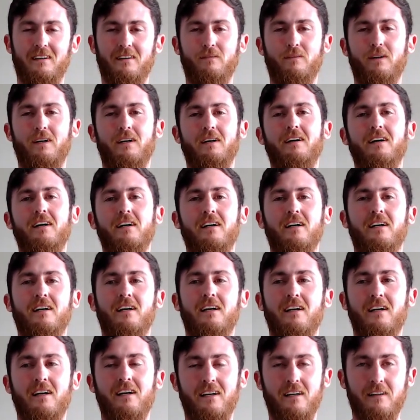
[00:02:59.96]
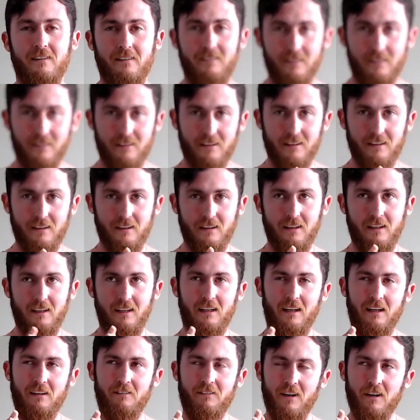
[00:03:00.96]
and
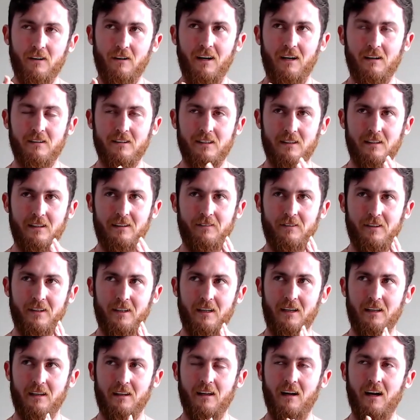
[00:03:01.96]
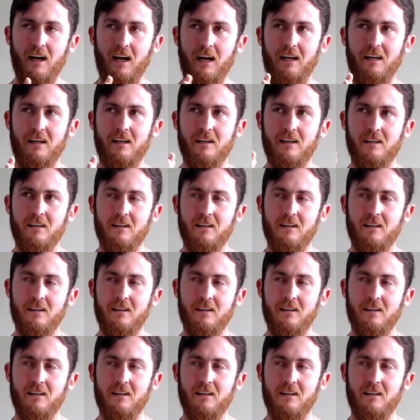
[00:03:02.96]
I felt I was living a lie.